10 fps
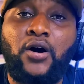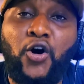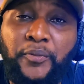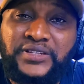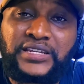
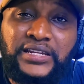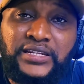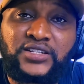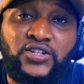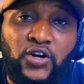Obtaining this
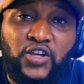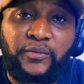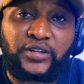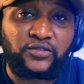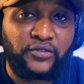
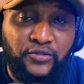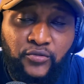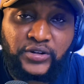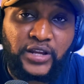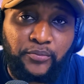document through the
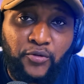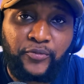appropriate